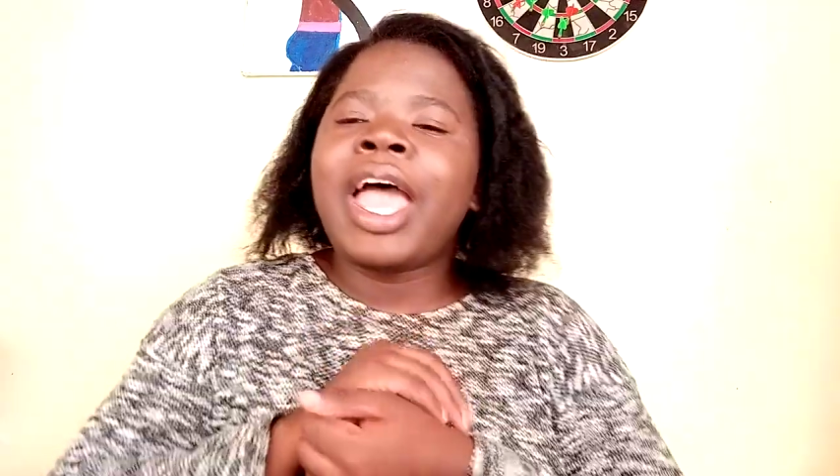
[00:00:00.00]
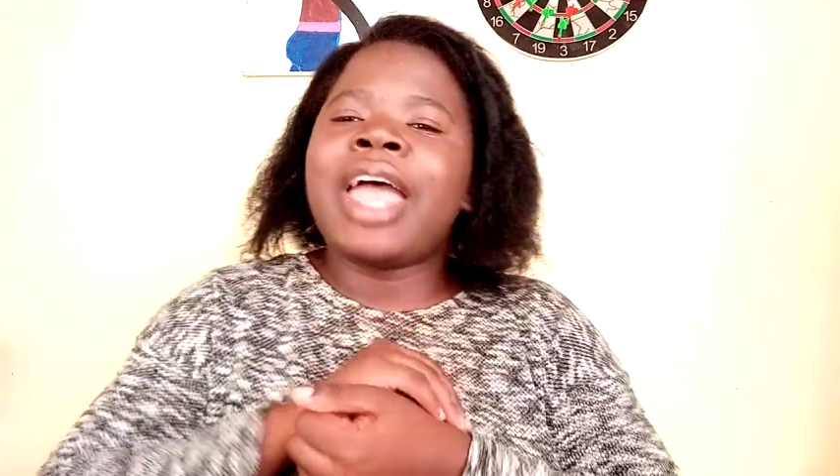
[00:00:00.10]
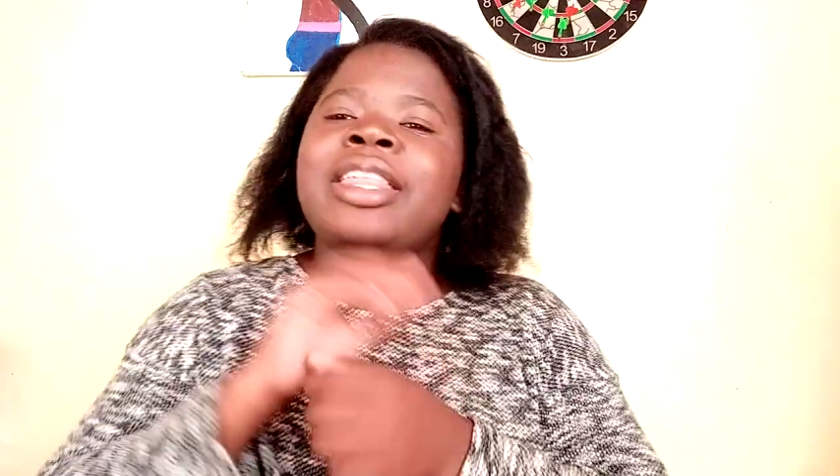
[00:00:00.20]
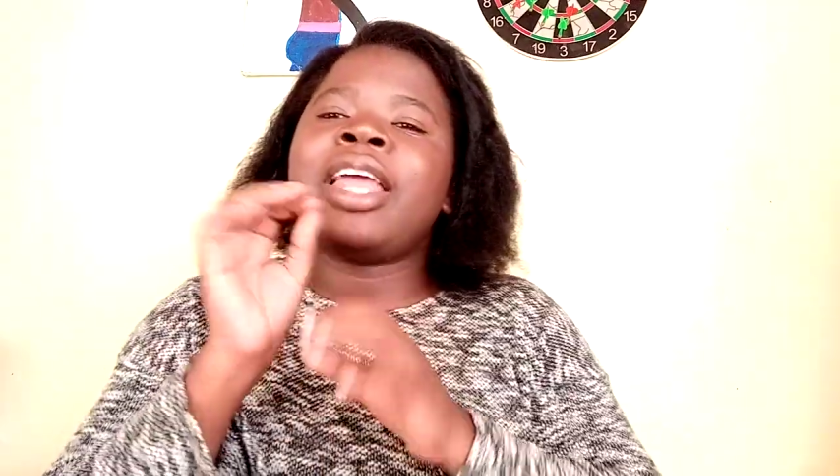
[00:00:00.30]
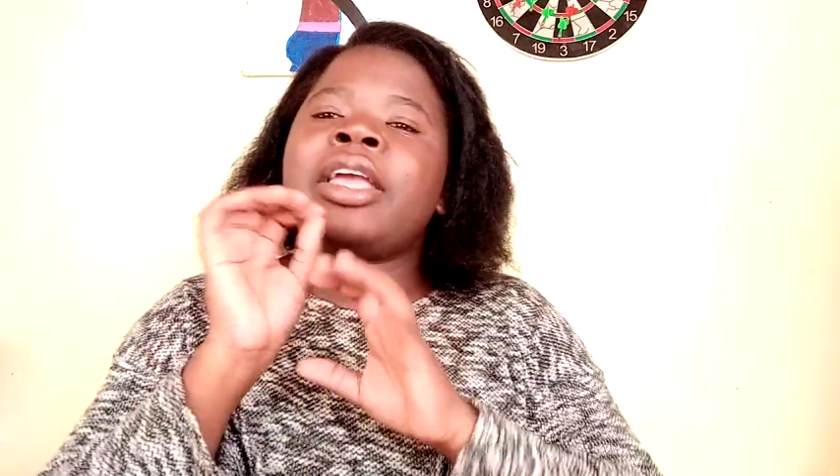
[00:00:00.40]

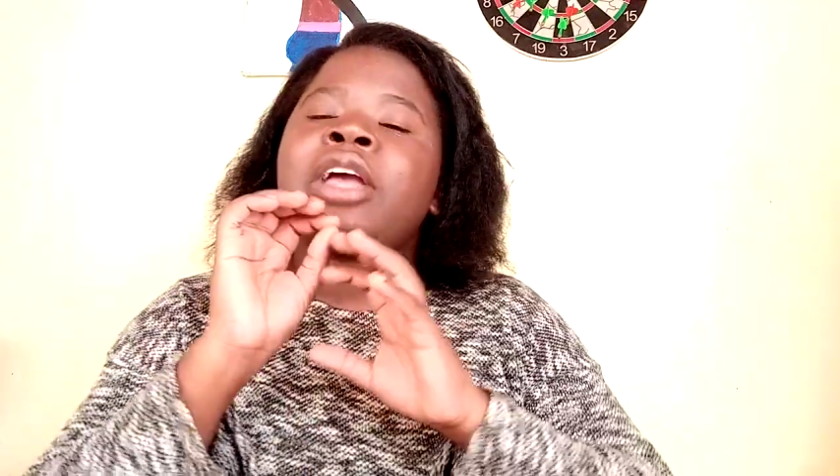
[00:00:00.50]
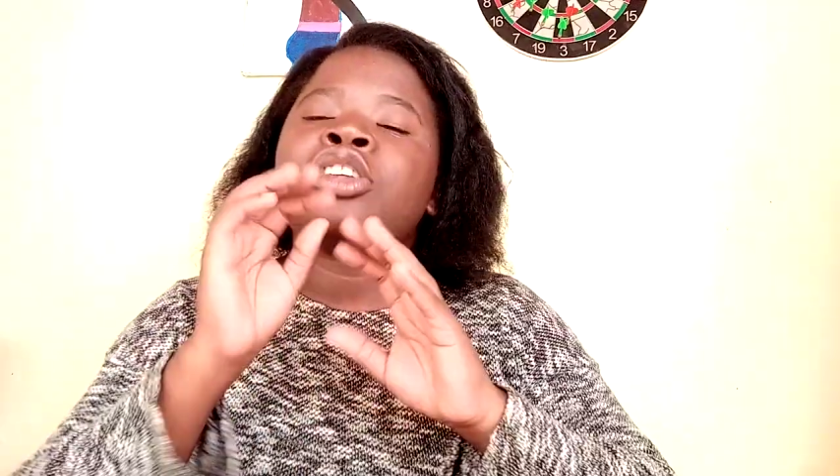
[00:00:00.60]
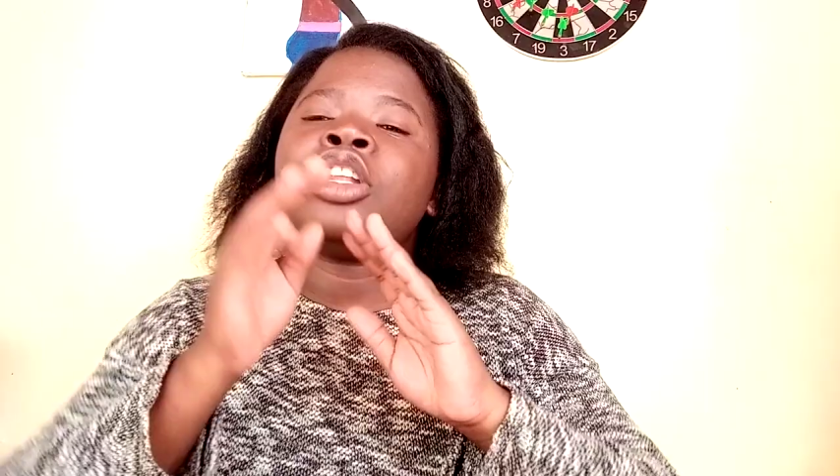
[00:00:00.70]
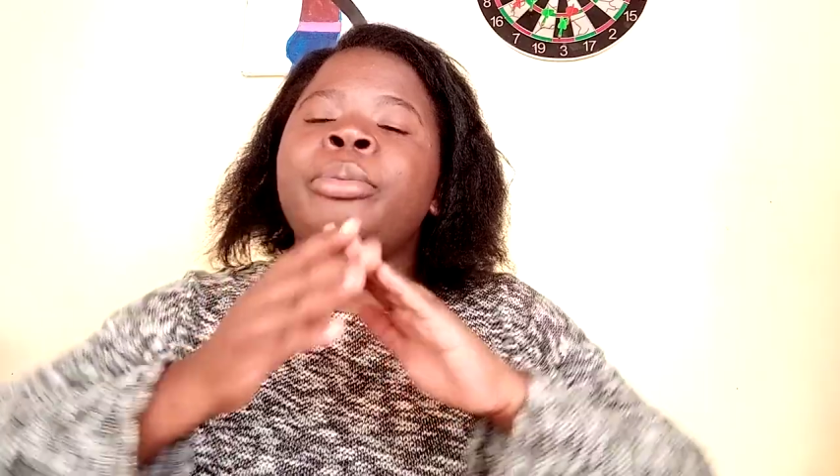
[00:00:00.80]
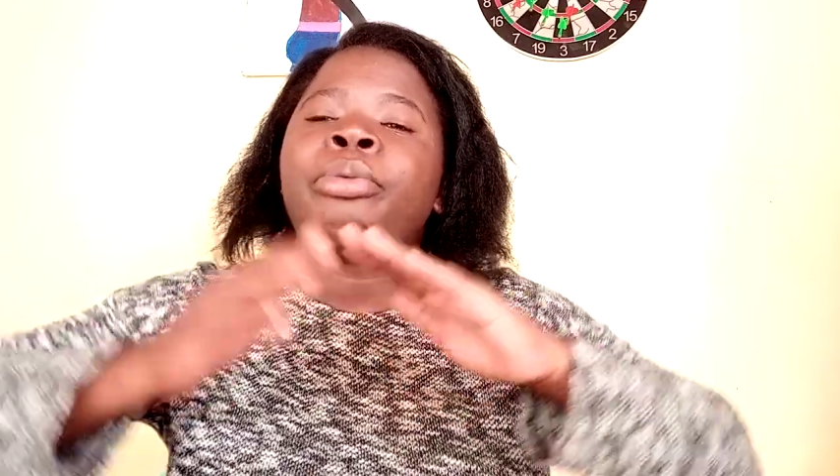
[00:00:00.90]
and then I
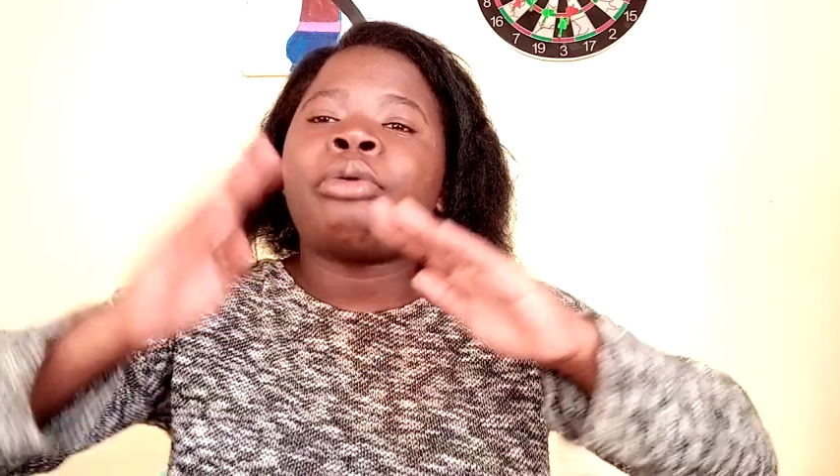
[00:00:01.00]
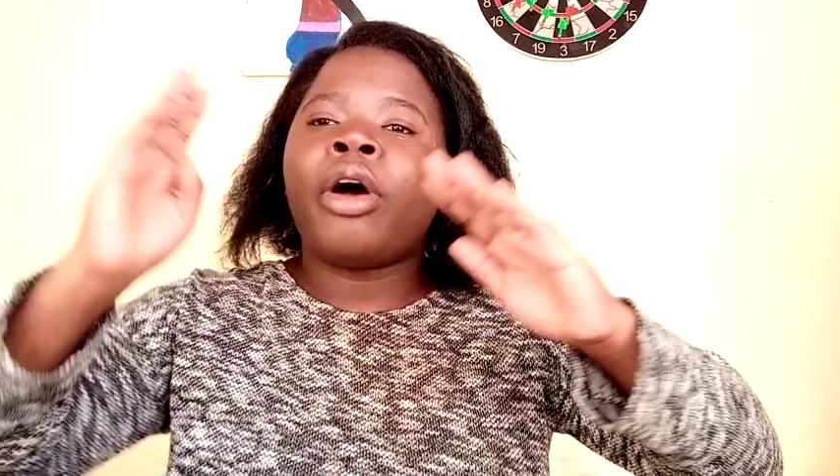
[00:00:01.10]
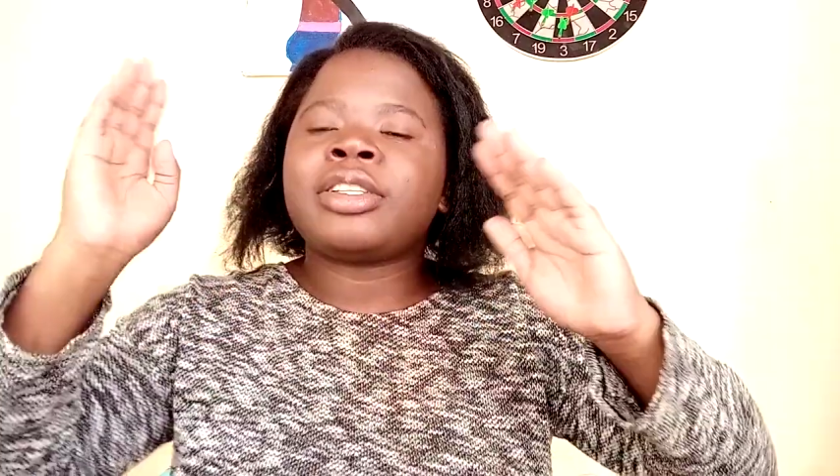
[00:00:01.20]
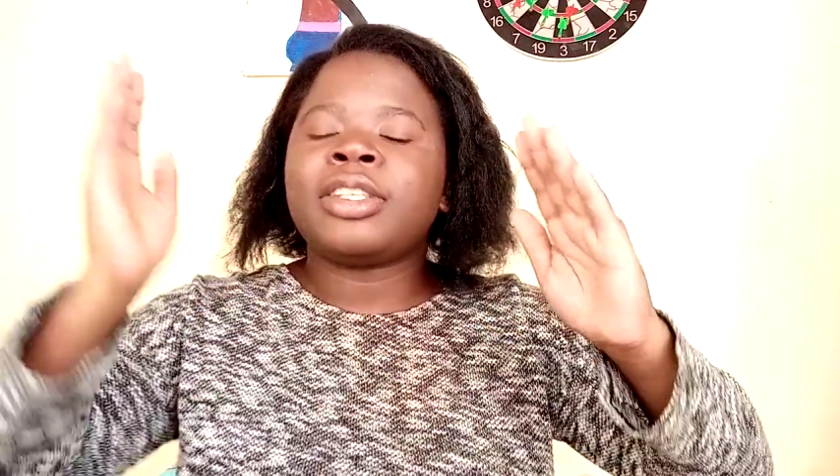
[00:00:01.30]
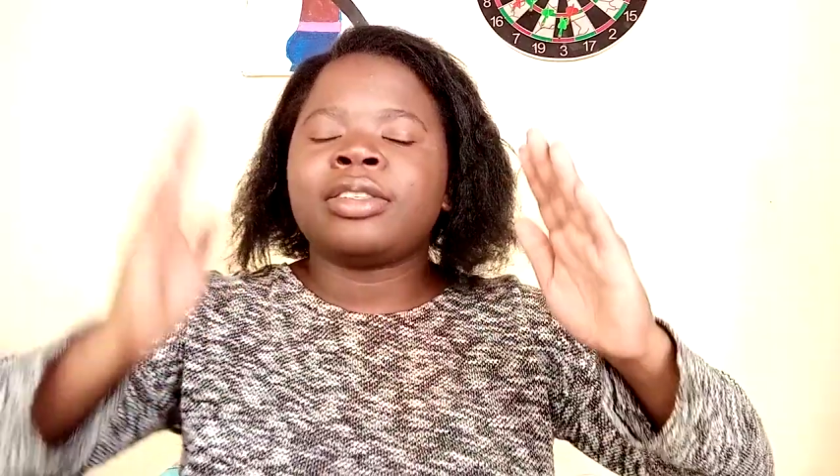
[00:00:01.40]
actually
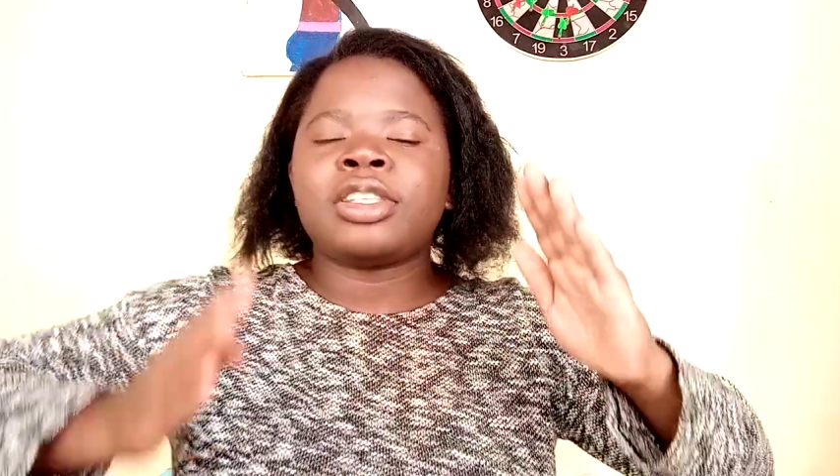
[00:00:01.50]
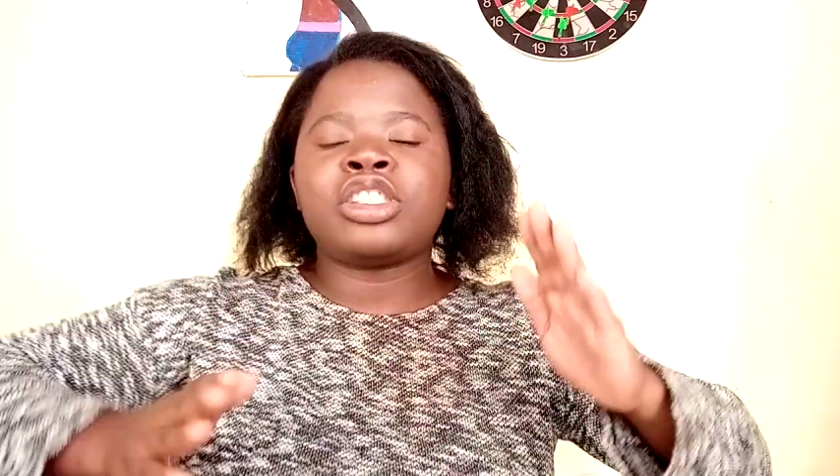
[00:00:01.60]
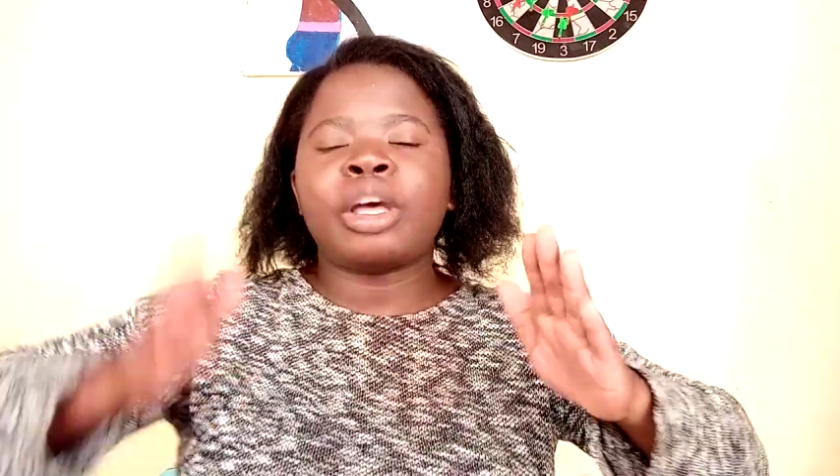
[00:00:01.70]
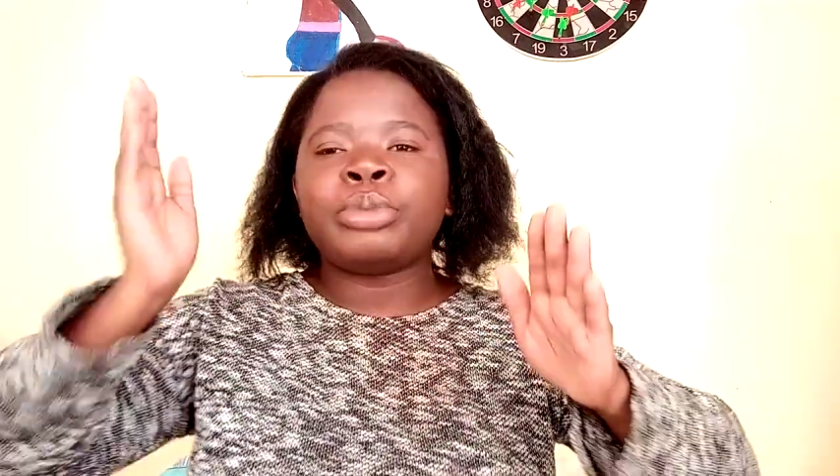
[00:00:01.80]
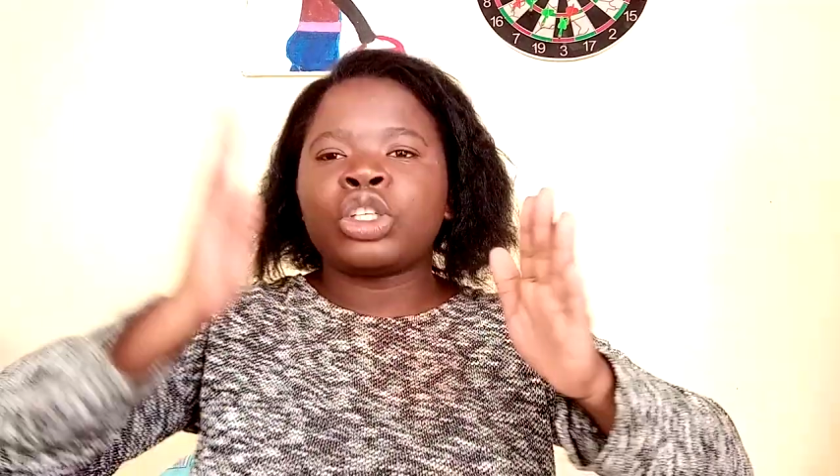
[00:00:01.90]
broke down the
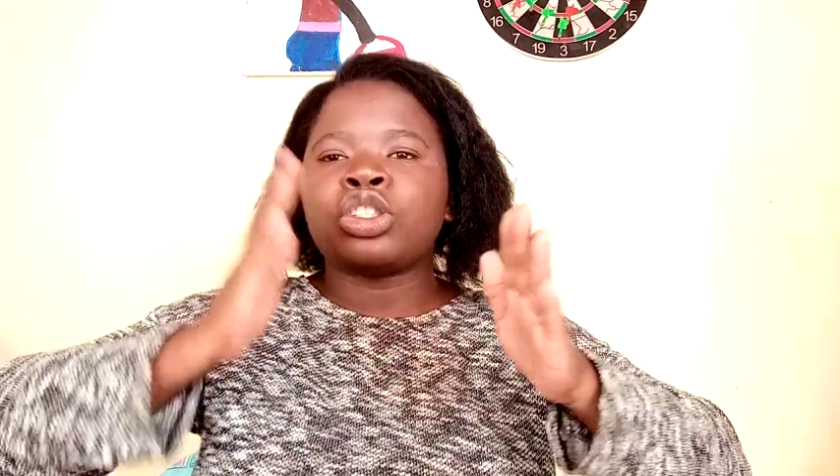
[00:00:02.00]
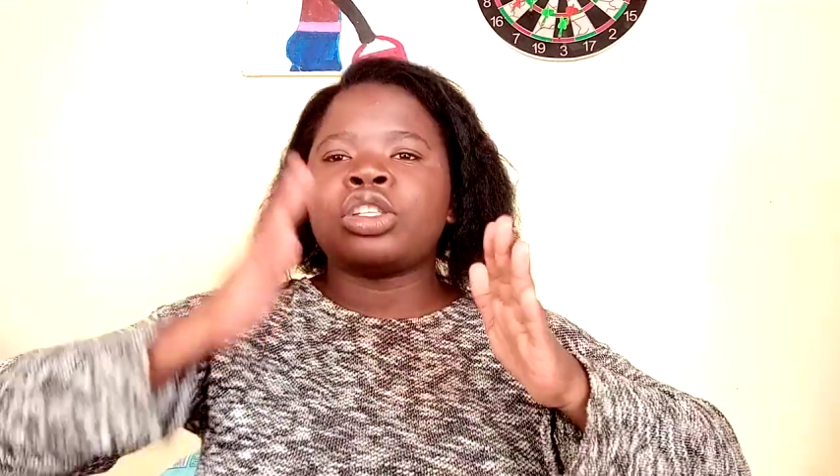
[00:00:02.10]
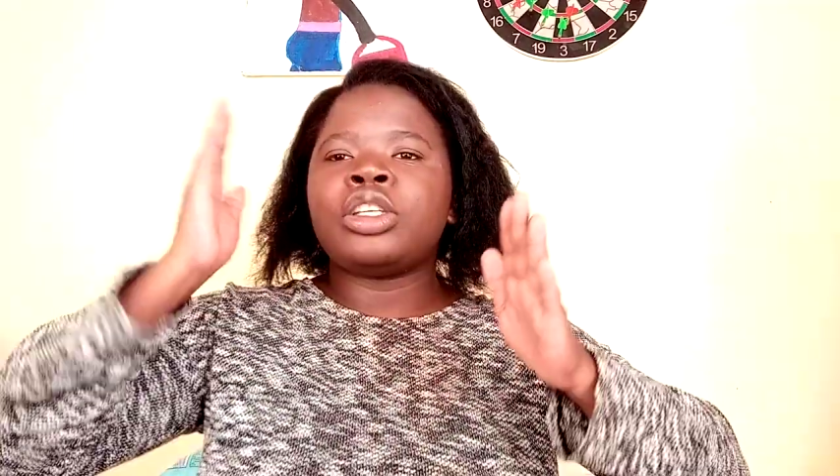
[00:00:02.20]
subject